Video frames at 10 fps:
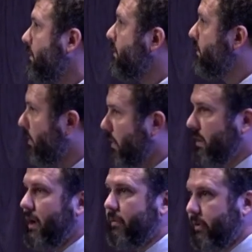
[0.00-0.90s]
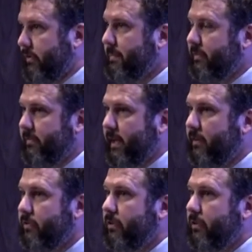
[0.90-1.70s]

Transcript: So a lot of our specifications are